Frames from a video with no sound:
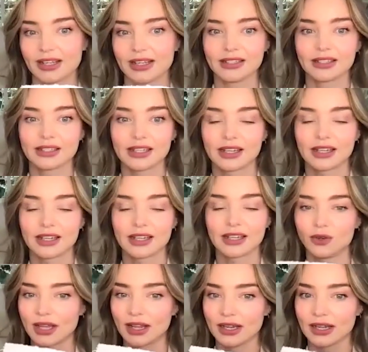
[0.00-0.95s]
is an
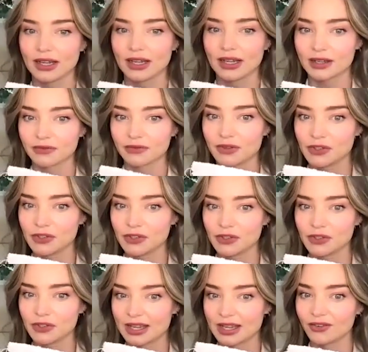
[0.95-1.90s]
organic
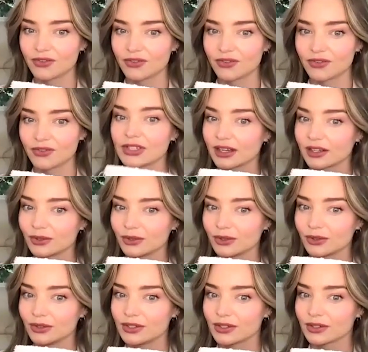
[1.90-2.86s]
50%
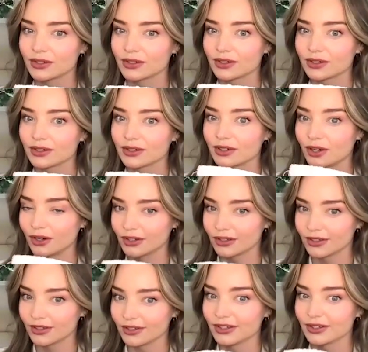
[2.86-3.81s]
recycled
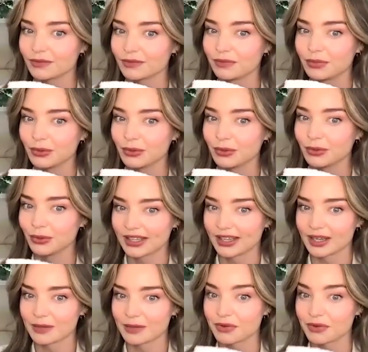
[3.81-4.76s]
cotton
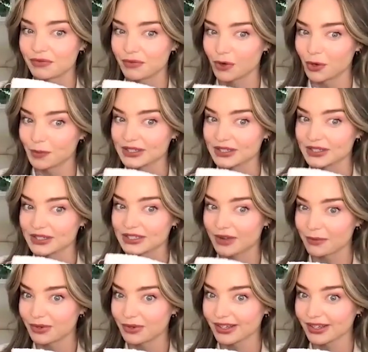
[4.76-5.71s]
boucle
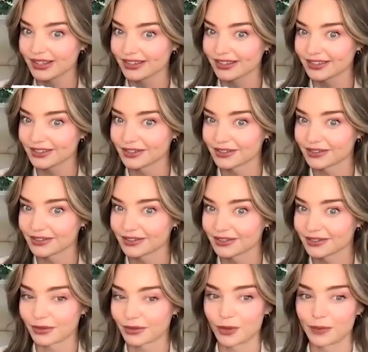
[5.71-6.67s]
performance fabric
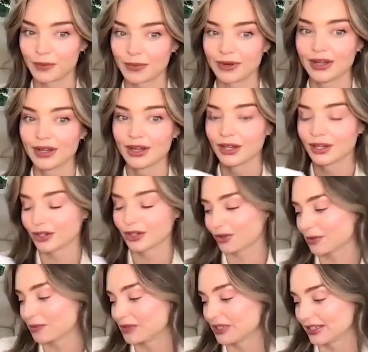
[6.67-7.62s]
from
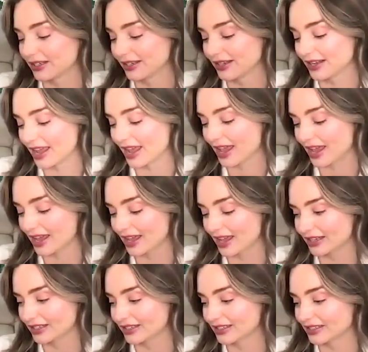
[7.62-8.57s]
Krypton,
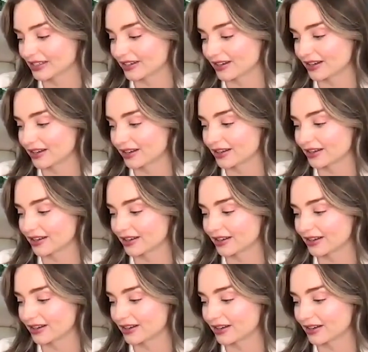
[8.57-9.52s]
and
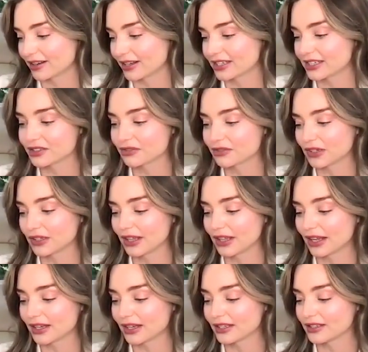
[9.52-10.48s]
I just
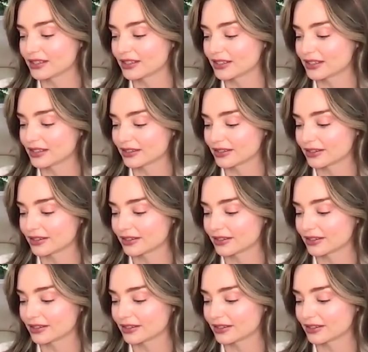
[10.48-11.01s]
feel like it